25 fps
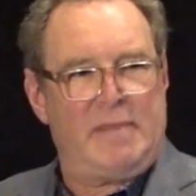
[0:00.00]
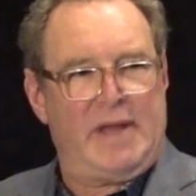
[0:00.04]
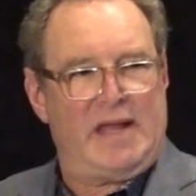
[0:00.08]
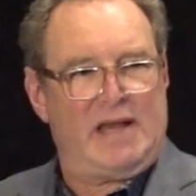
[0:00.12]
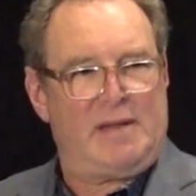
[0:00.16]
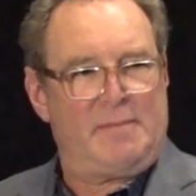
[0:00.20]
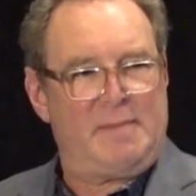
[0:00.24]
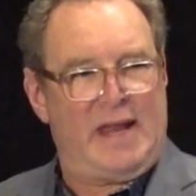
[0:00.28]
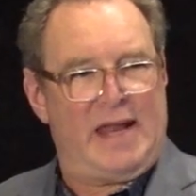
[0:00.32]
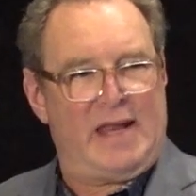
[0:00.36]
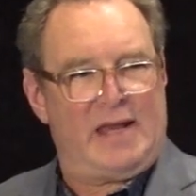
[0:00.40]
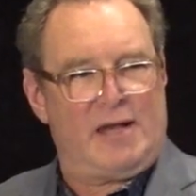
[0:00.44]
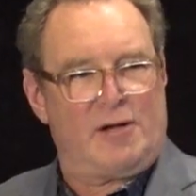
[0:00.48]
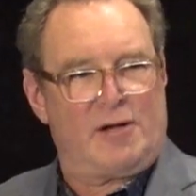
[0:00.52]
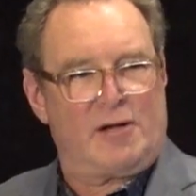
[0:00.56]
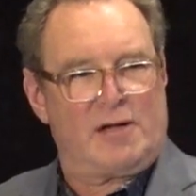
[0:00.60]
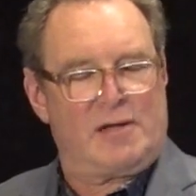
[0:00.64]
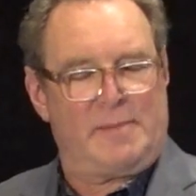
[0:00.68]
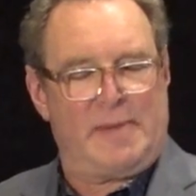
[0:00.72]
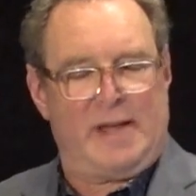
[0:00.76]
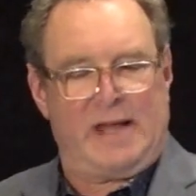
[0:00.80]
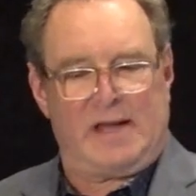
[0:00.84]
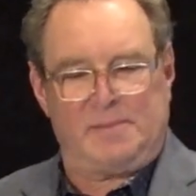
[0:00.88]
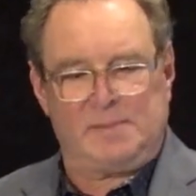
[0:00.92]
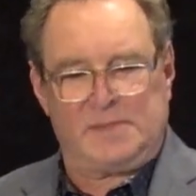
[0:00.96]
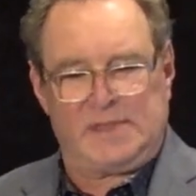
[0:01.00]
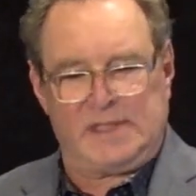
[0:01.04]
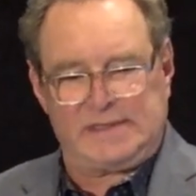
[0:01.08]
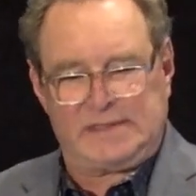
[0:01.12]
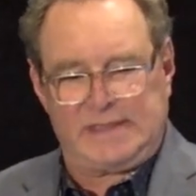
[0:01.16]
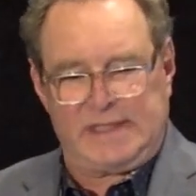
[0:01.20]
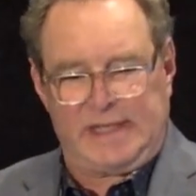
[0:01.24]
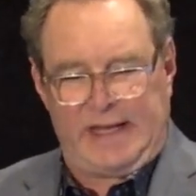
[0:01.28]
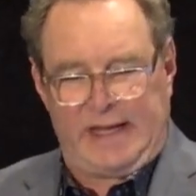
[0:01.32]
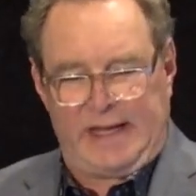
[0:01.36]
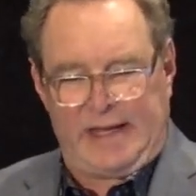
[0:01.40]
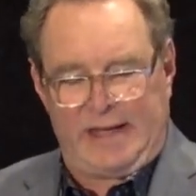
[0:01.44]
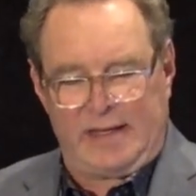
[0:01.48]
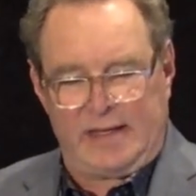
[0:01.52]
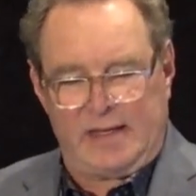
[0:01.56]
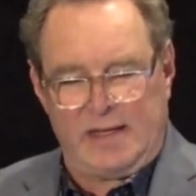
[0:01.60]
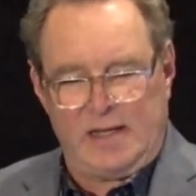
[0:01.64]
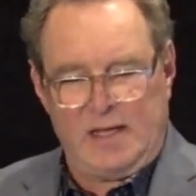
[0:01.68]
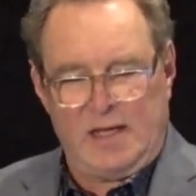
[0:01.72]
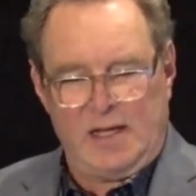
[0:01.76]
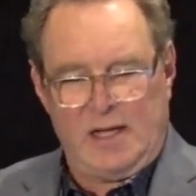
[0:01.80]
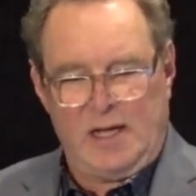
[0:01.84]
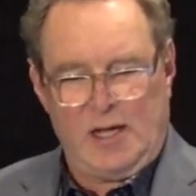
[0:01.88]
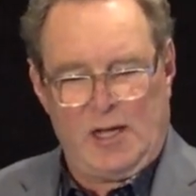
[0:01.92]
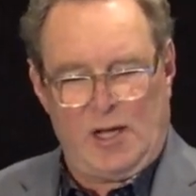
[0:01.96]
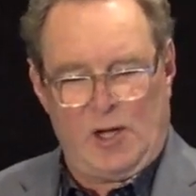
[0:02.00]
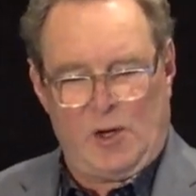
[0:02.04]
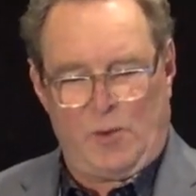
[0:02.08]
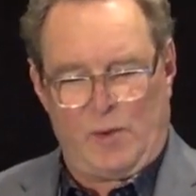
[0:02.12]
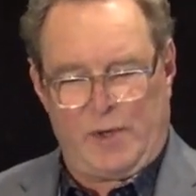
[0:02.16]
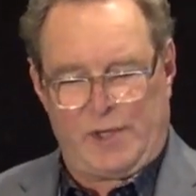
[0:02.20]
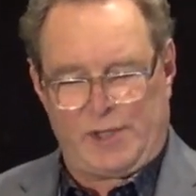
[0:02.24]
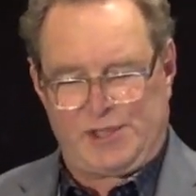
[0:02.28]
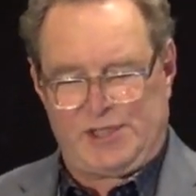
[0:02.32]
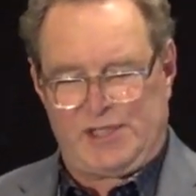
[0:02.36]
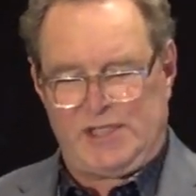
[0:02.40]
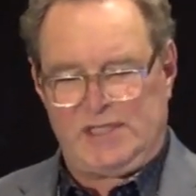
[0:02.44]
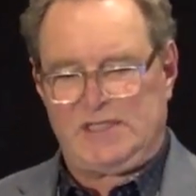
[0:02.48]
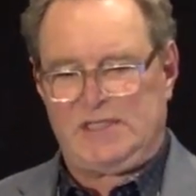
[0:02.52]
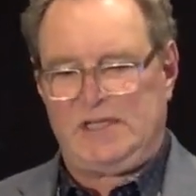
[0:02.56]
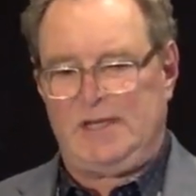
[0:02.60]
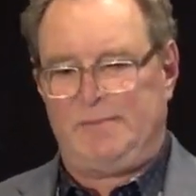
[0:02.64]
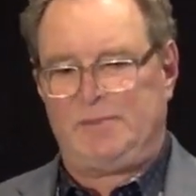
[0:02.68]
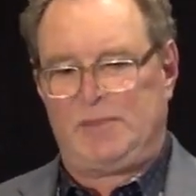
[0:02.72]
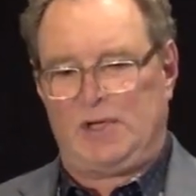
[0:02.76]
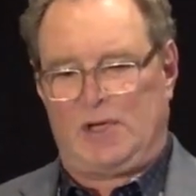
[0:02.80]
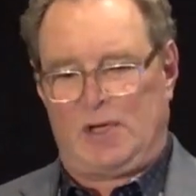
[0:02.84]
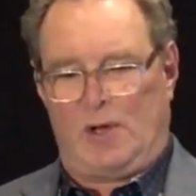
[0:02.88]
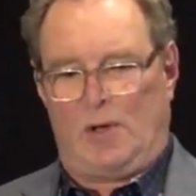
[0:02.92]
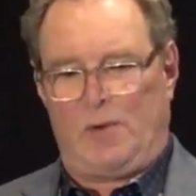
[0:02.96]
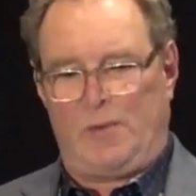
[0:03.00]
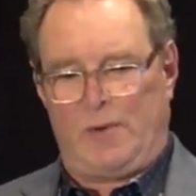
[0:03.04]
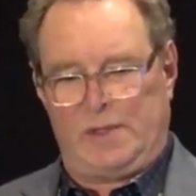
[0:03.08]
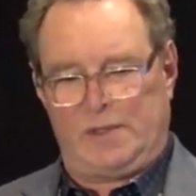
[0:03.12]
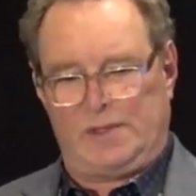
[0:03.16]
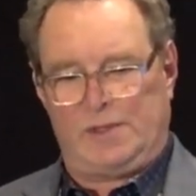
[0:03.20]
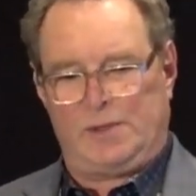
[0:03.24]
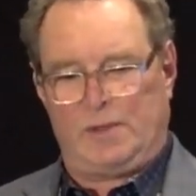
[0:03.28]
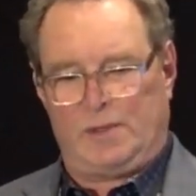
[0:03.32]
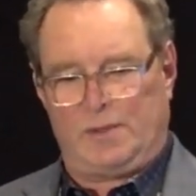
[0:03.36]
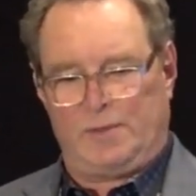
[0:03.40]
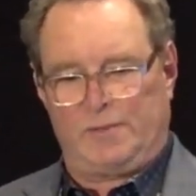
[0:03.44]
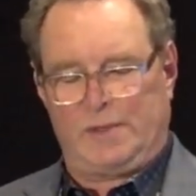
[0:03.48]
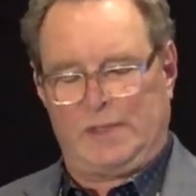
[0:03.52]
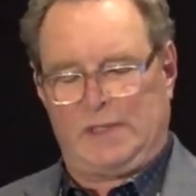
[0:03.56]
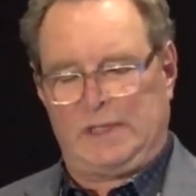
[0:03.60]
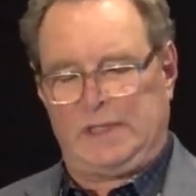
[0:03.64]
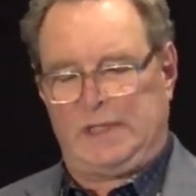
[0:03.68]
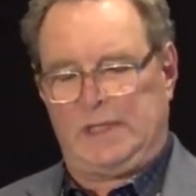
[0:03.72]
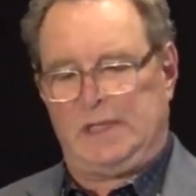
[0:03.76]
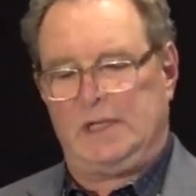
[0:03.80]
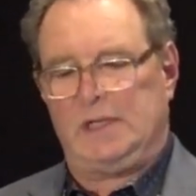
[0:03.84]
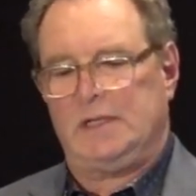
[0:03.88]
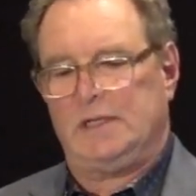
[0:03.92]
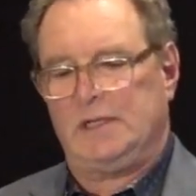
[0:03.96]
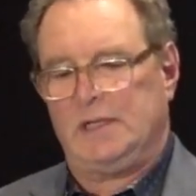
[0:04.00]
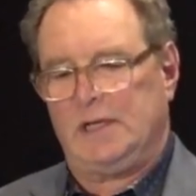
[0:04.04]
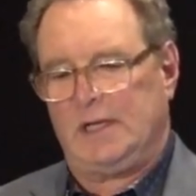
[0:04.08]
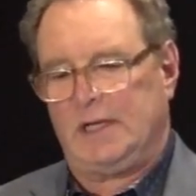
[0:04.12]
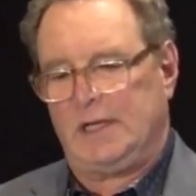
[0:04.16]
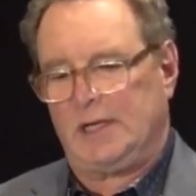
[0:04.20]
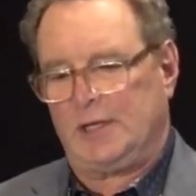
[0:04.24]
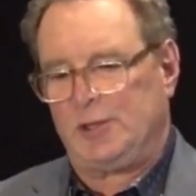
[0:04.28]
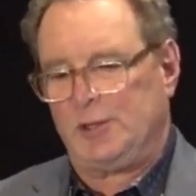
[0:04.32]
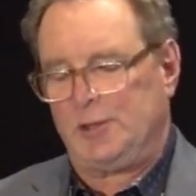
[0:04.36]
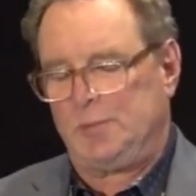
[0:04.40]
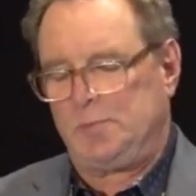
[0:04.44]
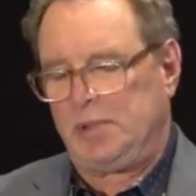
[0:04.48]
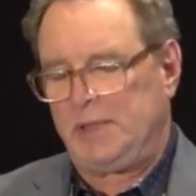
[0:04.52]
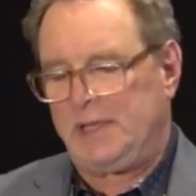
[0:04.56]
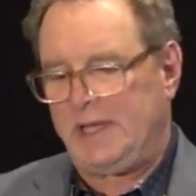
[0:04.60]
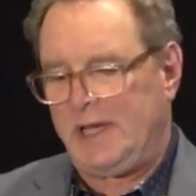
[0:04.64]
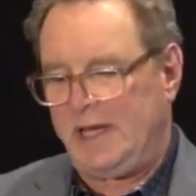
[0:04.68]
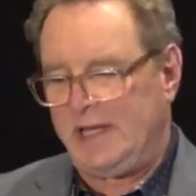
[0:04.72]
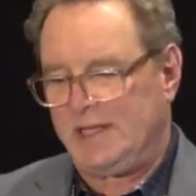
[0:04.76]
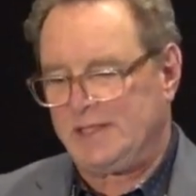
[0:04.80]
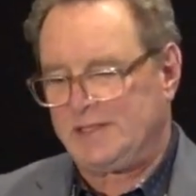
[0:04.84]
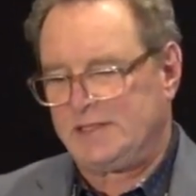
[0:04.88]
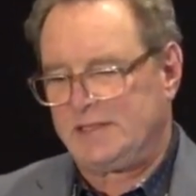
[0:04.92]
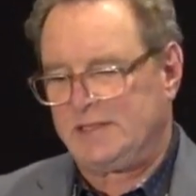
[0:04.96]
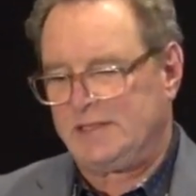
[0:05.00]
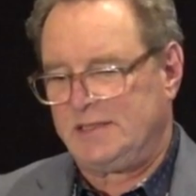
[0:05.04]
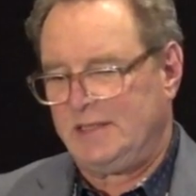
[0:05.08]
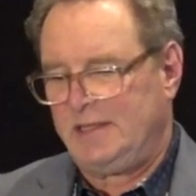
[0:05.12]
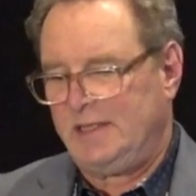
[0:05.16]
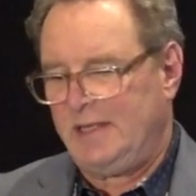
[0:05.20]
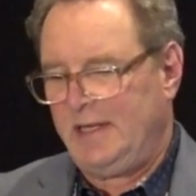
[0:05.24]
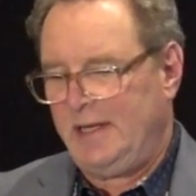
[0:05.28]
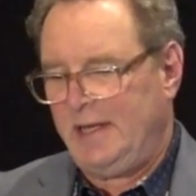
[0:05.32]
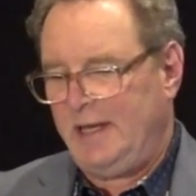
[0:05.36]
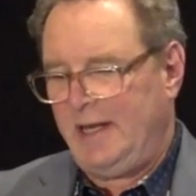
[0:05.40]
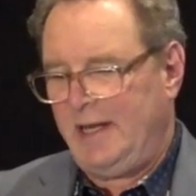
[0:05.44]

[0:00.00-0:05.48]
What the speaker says: met him, hadn't heard about him till today, and where she seemed to go into a really good place,